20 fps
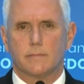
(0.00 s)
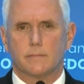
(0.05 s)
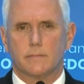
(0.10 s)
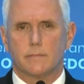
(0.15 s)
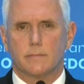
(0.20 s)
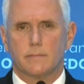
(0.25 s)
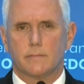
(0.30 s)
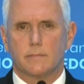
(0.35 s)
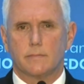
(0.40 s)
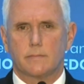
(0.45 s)

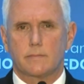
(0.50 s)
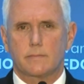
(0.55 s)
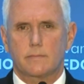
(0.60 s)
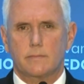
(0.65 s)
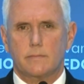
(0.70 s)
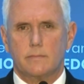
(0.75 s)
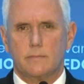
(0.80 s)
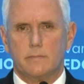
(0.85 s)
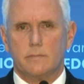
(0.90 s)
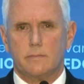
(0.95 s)

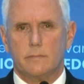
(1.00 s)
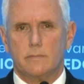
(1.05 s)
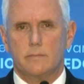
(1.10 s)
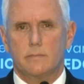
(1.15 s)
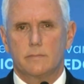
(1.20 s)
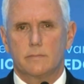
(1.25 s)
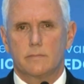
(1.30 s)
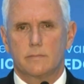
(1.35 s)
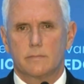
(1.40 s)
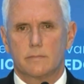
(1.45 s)

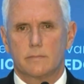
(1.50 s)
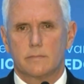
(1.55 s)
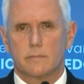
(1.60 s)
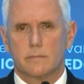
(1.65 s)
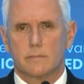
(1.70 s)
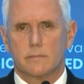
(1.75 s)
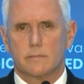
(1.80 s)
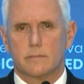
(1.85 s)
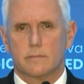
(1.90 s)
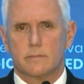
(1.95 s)

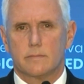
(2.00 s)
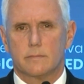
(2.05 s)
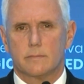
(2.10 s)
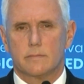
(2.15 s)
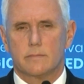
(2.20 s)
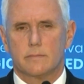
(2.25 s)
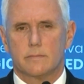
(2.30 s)
No one is speaking in this clip.